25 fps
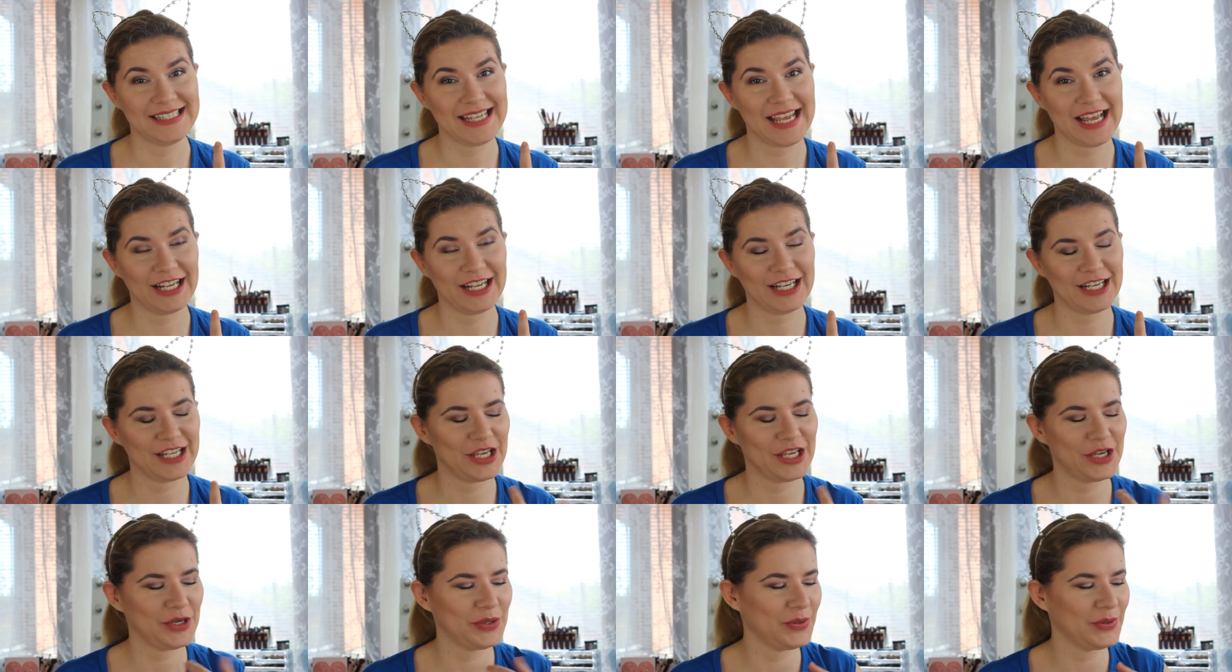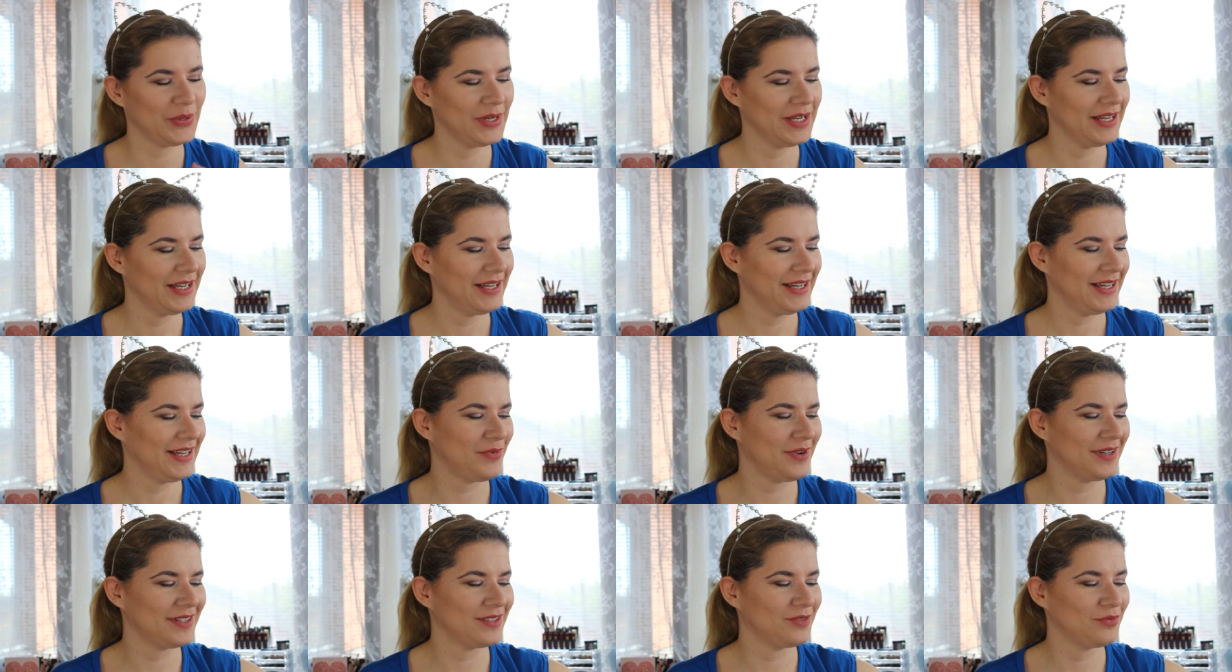tell you
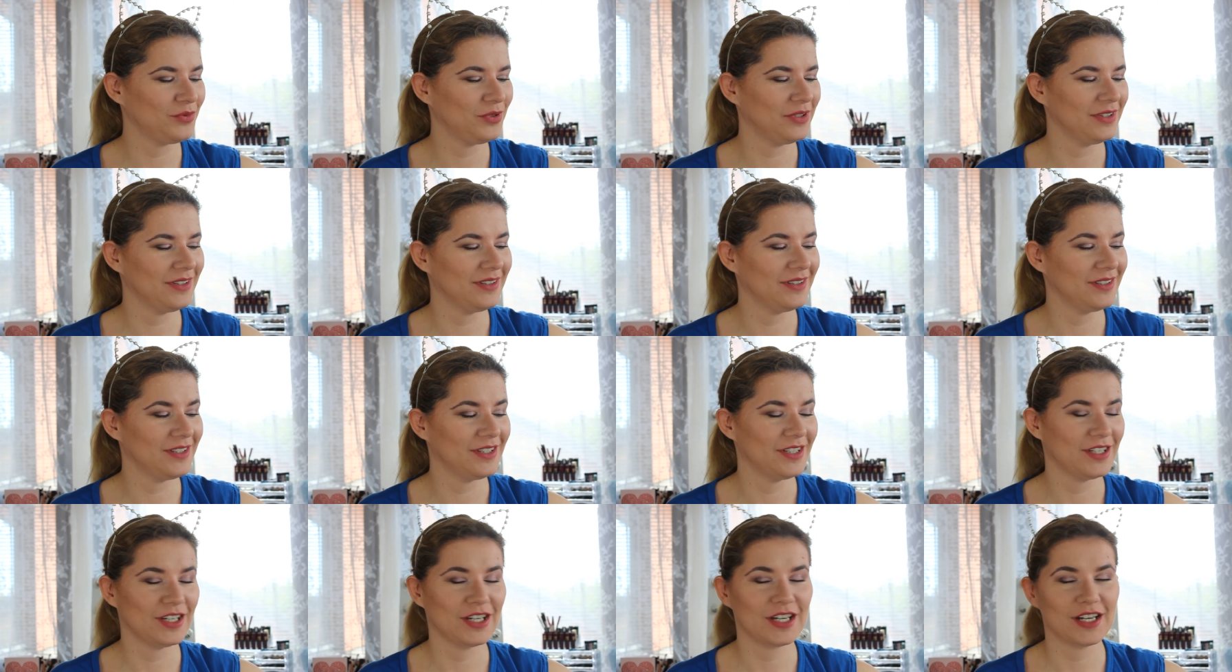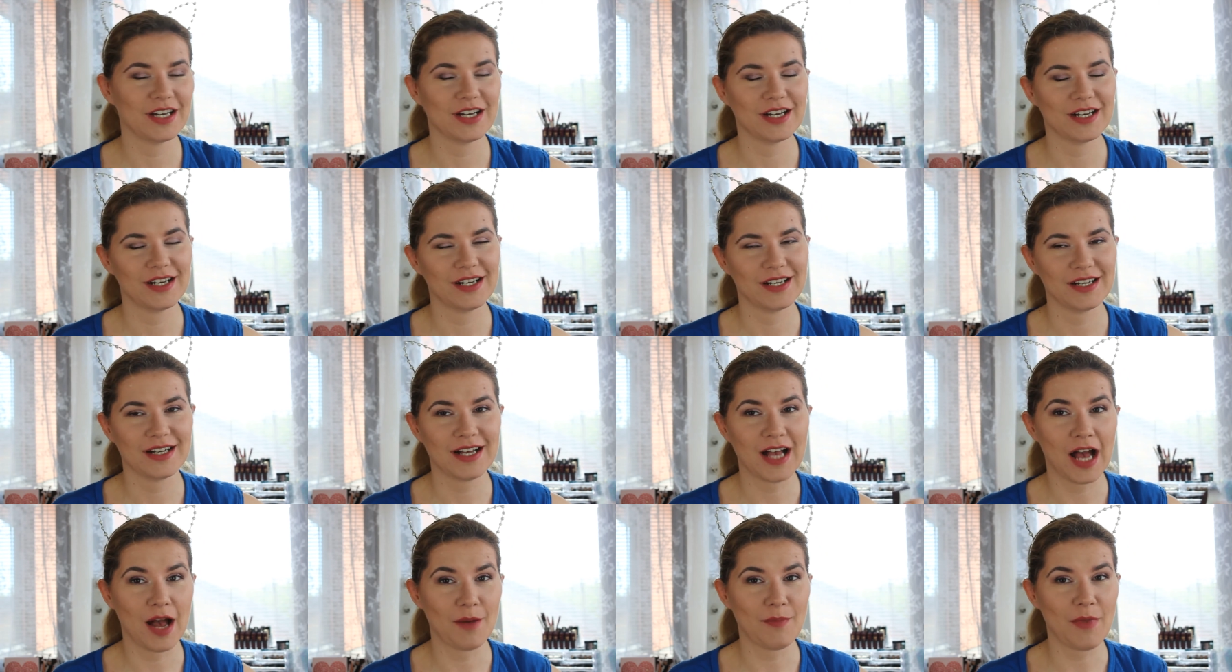what will
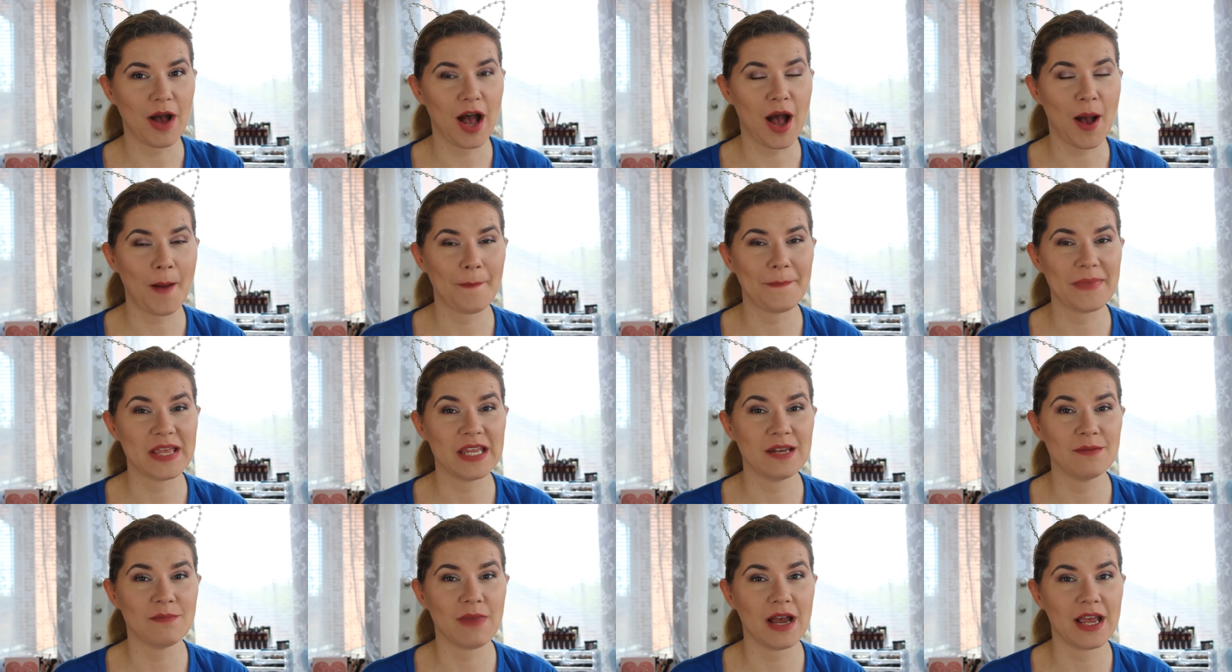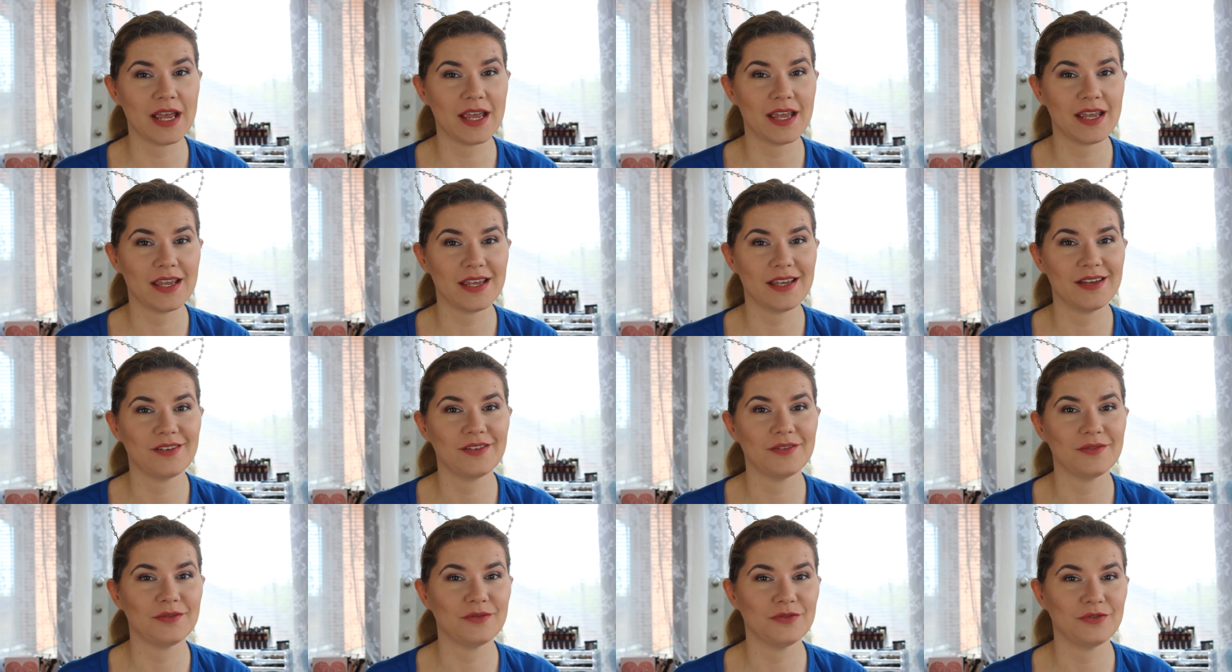come up in
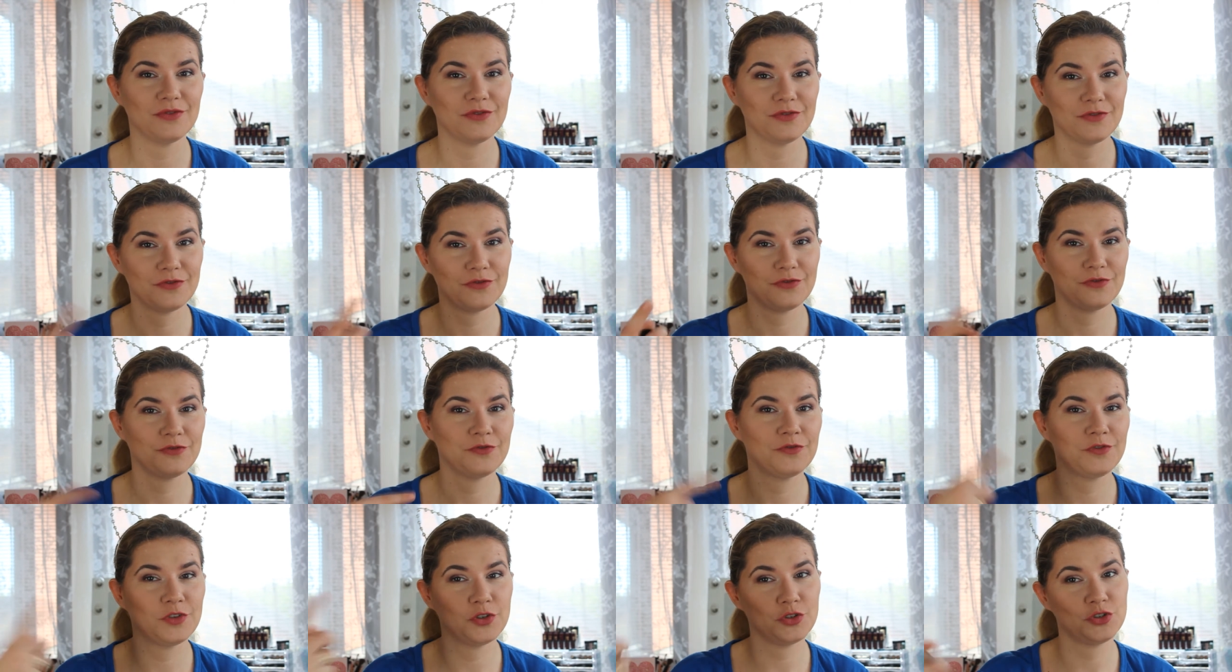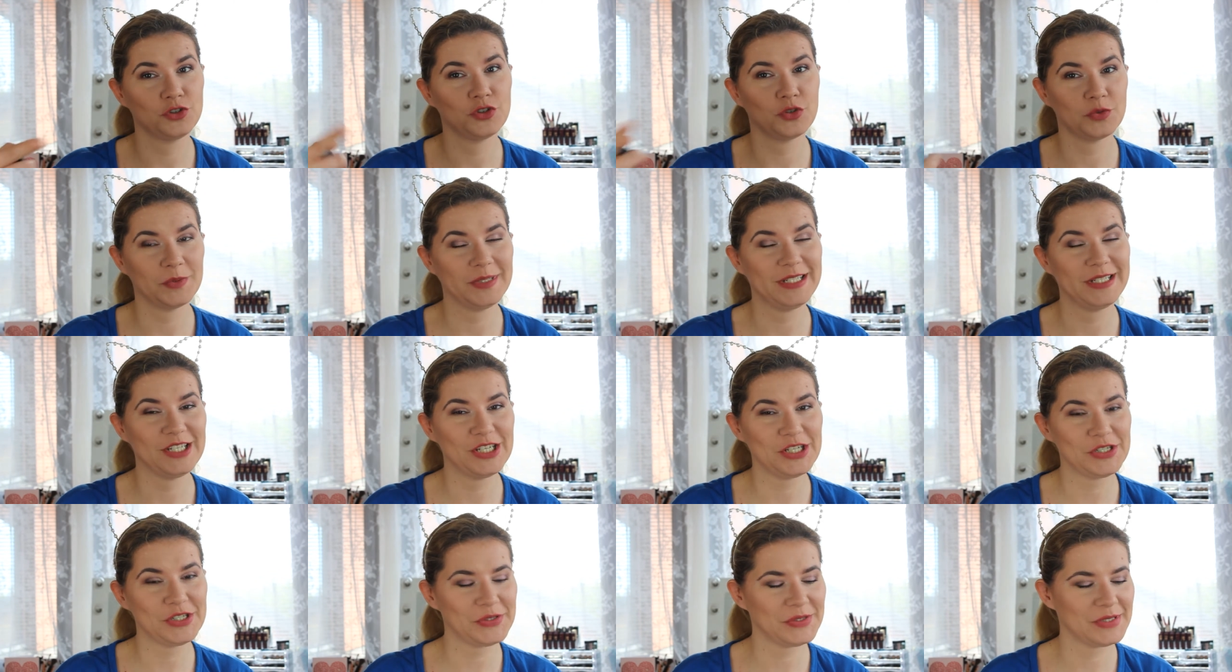my future
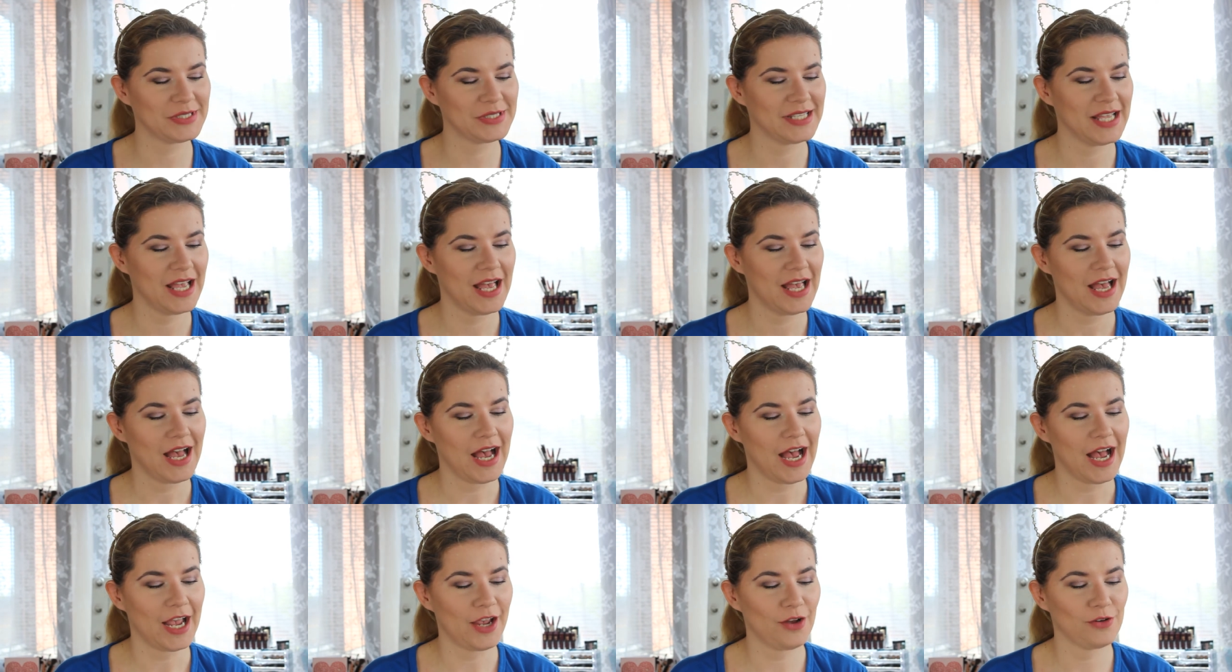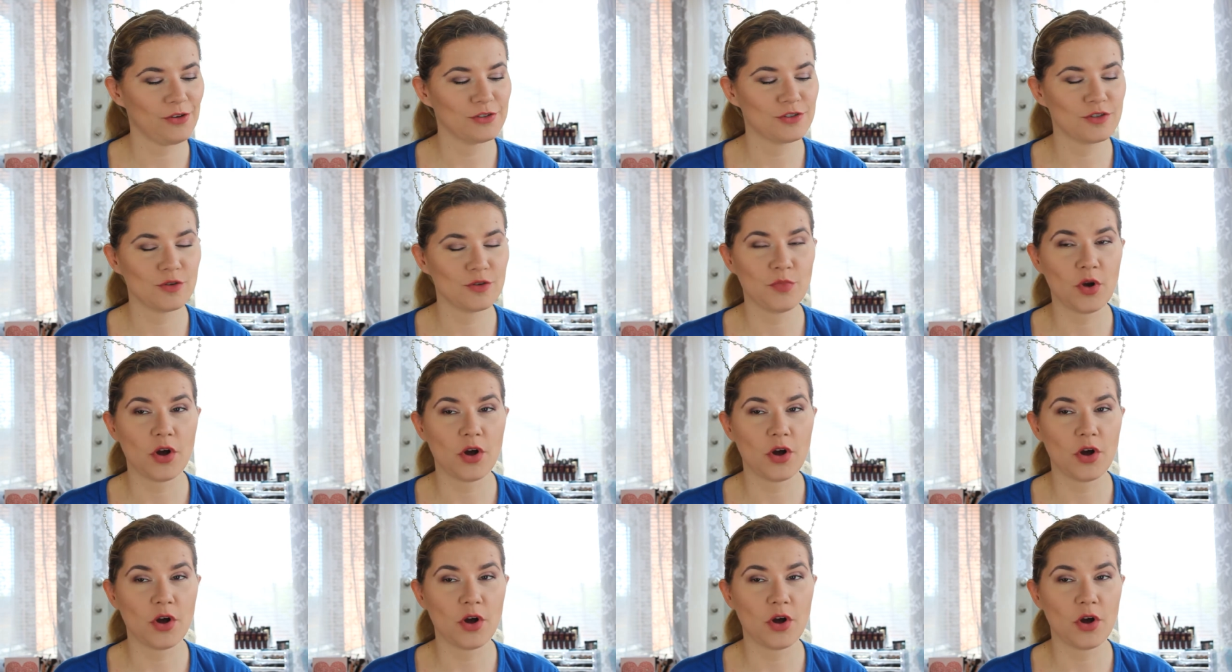videos, I also